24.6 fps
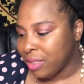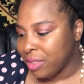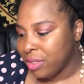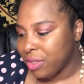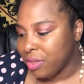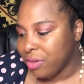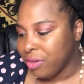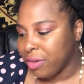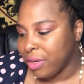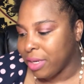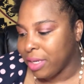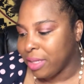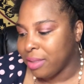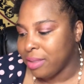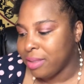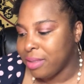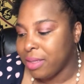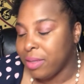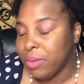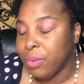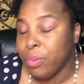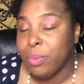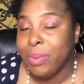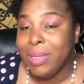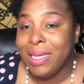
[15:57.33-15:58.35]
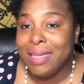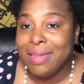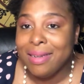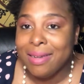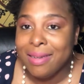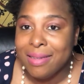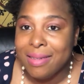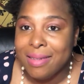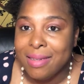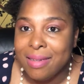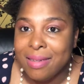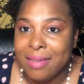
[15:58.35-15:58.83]
strengths and
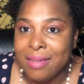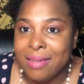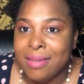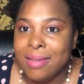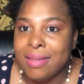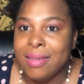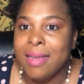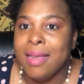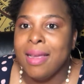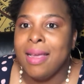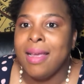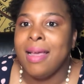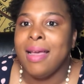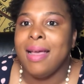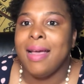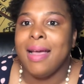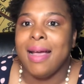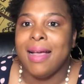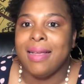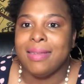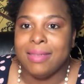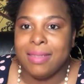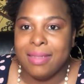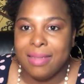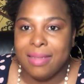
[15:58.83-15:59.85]
weaknesses as